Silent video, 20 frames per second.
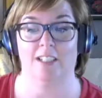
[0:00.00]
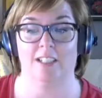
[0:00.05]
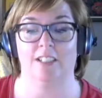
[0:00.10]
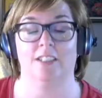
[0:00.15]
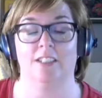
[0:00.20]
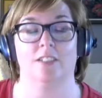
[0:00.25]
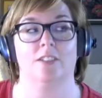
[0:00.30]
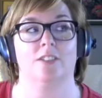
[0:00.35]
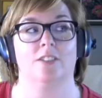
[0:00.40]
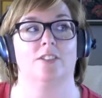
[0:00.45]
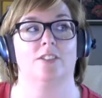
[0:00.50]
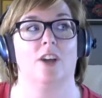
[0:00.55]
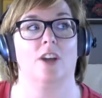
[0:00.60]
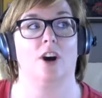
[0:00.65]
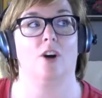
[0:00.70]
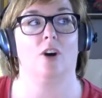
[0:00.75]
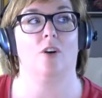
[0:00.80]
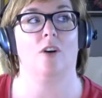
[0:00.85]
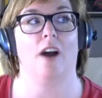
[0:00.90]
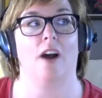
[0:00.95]

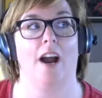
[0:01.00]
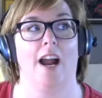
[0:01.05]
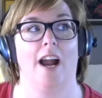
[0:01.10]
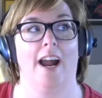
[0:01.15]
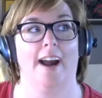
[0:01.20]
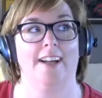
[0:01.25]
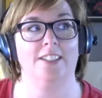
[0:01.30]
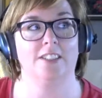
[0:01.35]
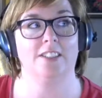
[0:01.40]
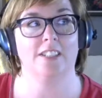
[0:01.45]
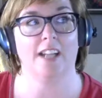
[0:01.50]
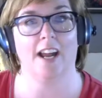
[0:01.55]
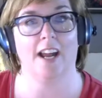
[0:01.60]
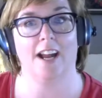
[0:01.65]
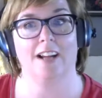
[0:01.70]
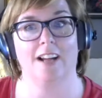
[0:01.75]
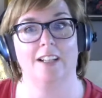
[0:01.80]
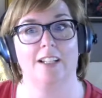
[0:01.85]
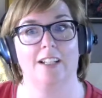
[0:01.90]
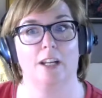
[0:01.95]
So a
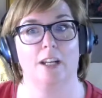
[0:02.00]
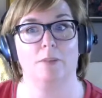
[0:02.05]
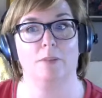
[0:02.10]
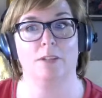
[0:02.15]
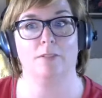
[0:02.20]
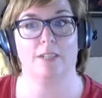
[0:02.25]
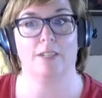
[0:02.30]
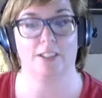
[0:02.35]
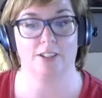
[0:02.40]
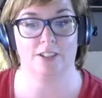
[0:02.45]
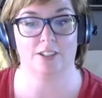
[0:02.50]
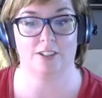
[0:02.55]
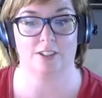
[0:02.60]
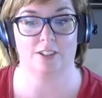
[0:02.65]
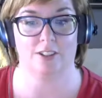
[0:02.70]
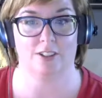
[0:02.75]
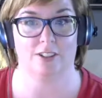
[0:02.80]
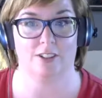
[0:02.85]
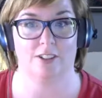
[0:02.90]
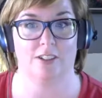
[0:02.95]
hashtag can be
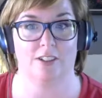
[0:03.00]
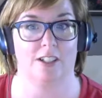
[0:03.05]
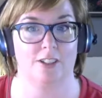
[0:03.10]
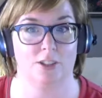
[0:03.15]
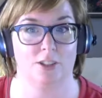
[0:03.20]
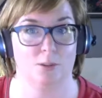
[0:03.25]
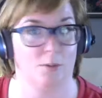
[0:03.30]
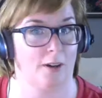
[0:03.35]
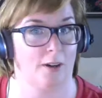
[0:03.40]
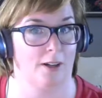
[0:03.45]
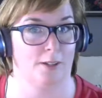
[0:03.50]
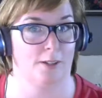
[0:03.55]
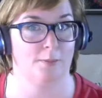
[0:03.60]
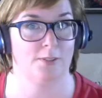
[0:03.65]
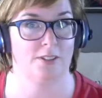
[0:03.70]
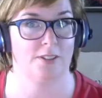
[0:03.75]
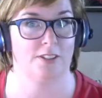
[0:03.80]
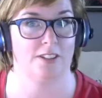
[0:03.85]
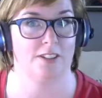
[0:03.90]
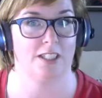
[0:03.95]
registered on
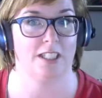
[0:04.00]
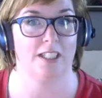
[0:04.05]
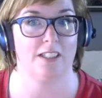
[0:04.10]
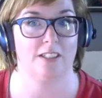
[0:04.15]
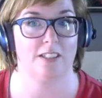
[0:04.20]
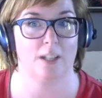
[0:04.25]
Twubs, TWUBS.com,